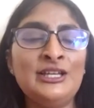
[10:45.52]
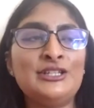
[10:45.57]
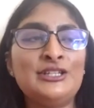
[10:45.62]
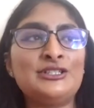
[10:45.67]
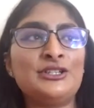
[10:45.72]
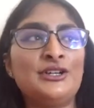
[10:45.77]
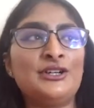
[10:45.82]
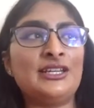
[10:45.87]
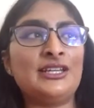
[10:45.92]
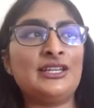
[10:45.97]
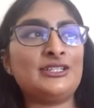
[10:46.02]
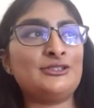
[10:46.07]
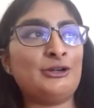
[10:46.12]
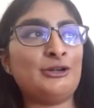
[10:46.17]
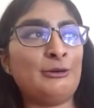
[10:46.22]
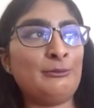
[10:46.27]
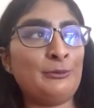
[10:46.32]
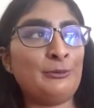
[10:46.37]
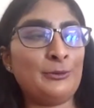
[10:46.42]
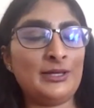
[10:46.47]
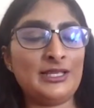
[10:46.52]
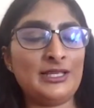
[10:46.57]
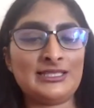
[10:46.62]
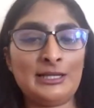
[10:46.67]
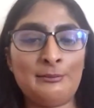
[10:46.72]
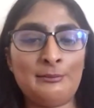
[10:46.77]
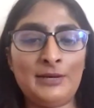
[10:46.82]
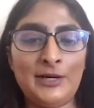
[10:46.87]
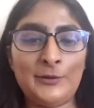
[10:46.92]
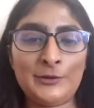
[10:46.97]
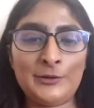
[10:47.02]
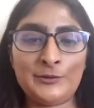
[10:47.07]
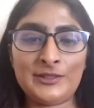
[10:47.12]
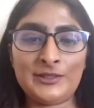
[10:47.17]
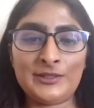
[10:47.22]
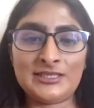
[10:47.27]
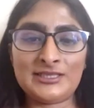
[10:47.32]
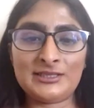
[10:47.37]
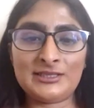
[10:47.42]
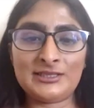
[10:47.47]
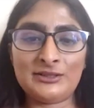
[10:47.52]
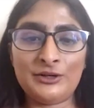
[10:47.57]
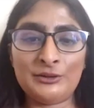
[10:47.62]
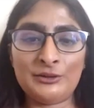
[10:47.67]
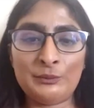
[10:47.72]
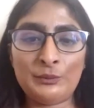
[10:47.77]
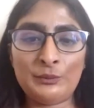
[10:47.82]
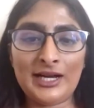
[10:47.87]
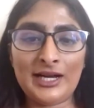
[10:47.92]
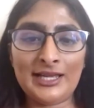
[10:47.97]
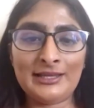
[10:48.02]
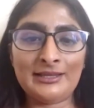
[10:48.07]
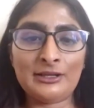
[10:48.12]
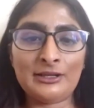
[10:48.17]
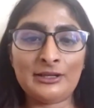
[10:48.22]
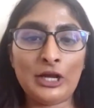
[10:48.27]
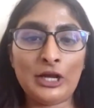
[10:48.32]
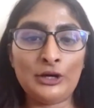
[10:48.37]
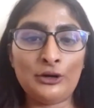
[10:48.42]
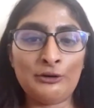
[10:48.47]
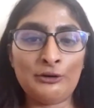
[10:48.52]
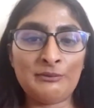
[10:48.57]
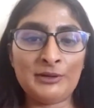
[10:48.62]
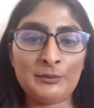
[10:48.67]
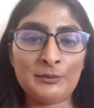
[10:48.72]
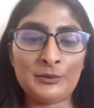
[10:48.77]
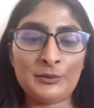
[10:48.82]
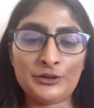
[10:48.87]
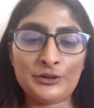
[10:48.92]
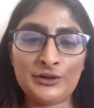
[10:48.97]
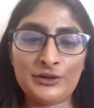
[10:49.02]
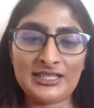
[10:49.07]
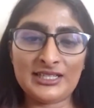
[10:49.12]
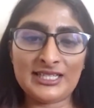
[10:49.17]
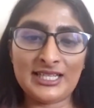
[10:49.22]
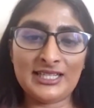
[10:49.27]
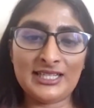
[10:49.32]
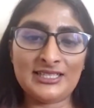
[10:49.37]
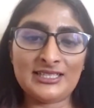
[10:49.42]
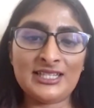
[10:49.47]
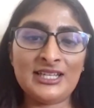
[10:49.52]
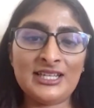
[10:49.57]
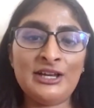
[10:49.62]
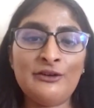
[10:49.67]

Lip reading: So an example is that my one was on why a lot of people don't attend